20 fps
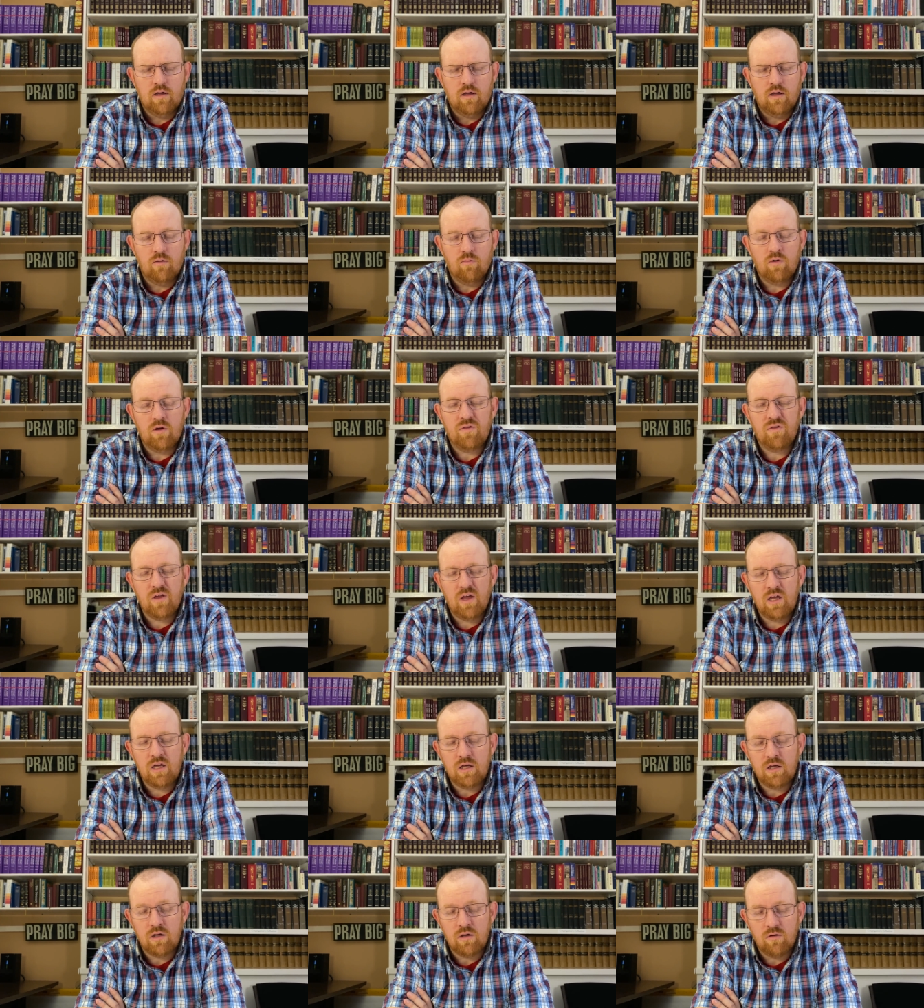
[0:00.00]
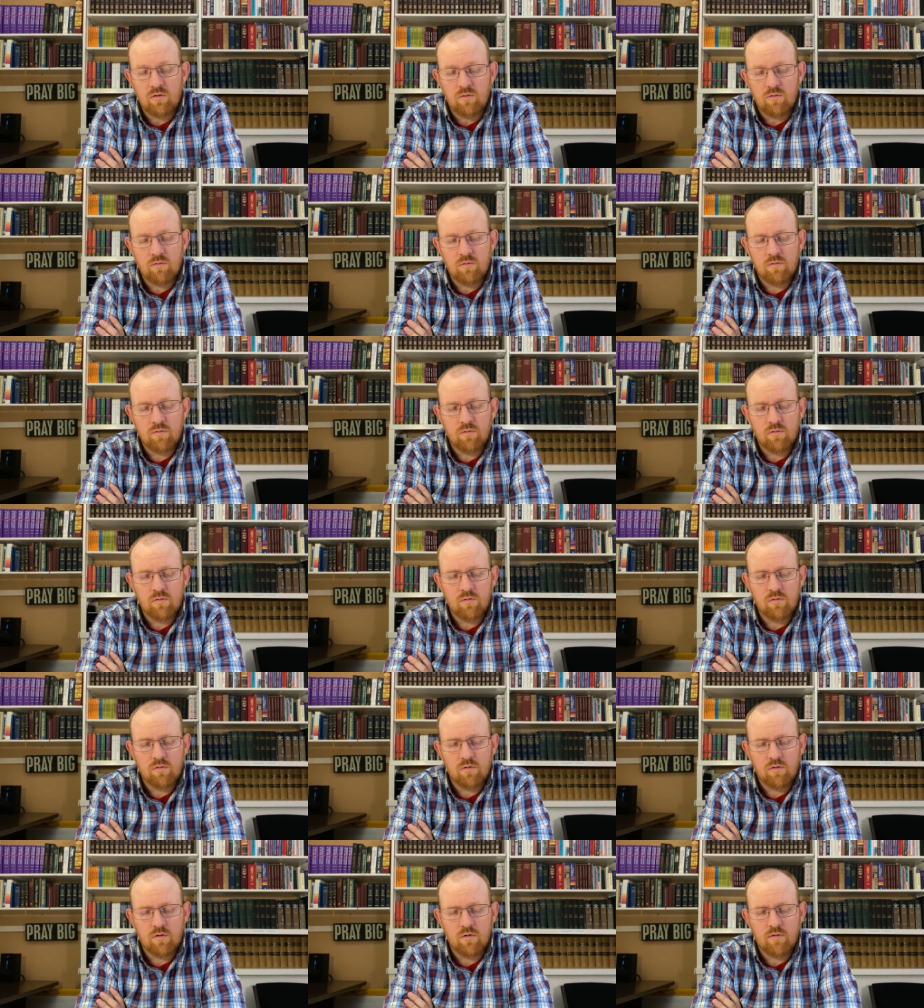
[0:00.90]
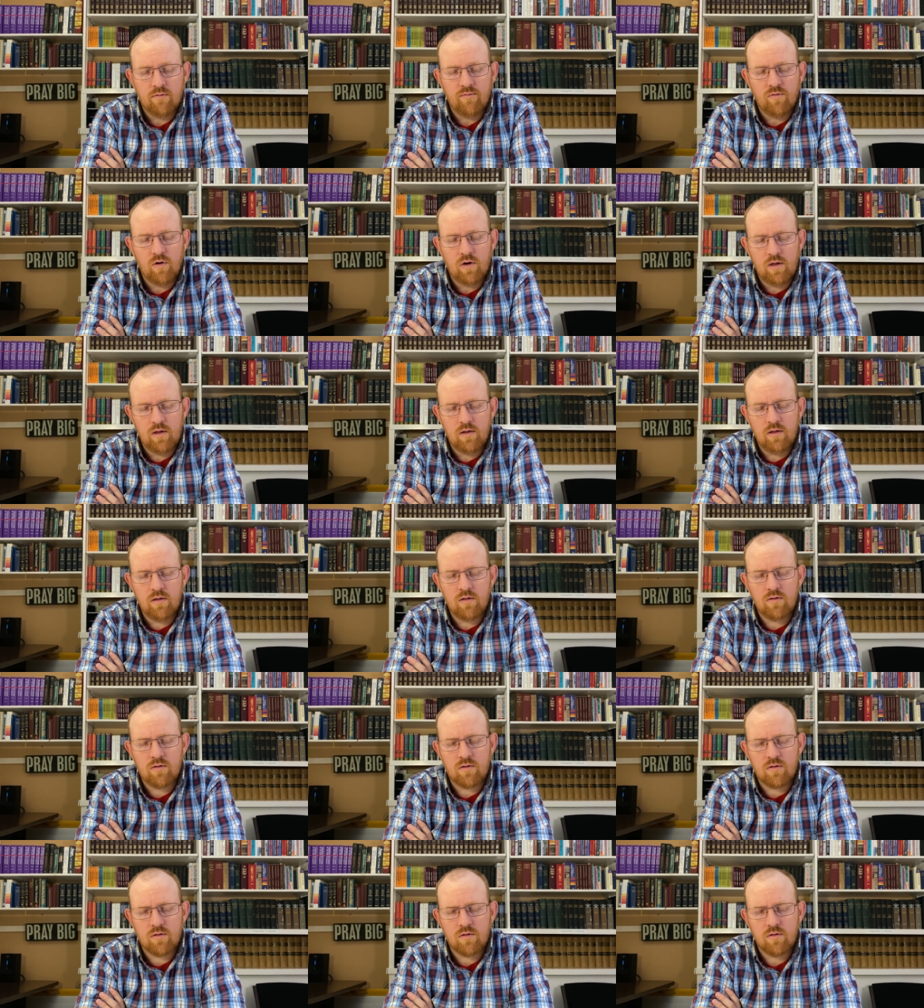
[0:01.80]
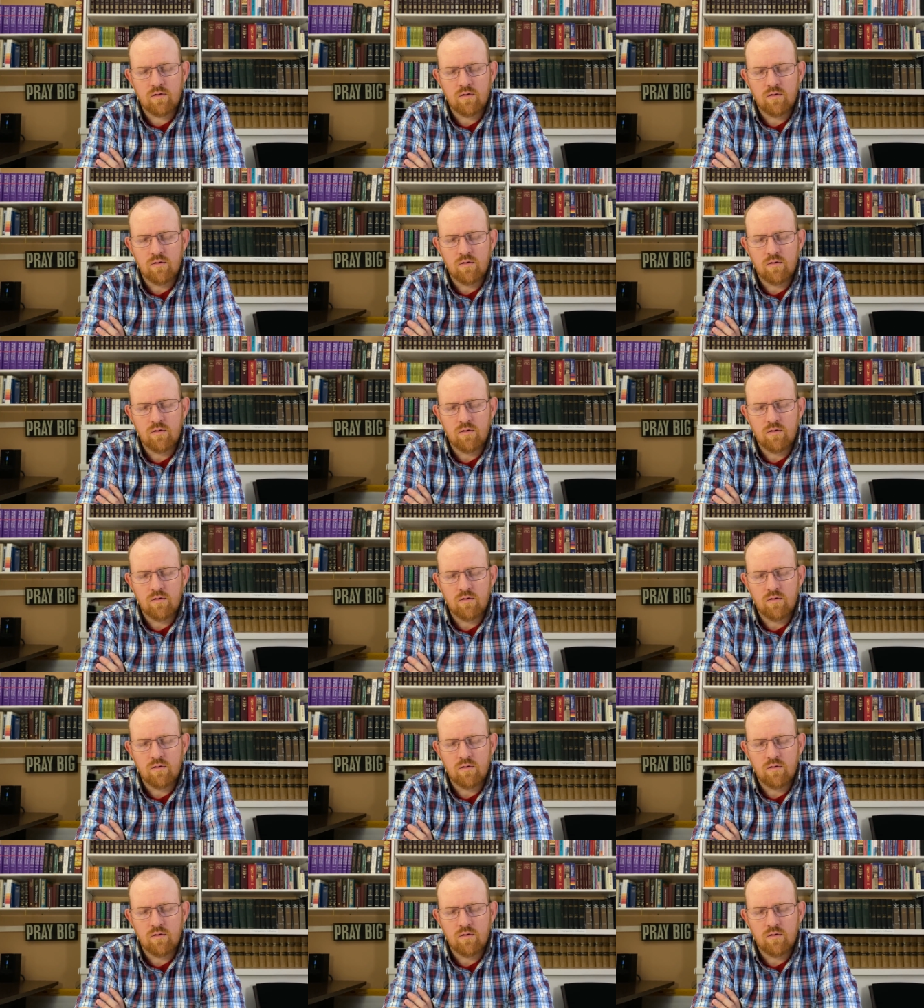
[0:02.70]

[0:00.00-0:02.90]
And we thank you for his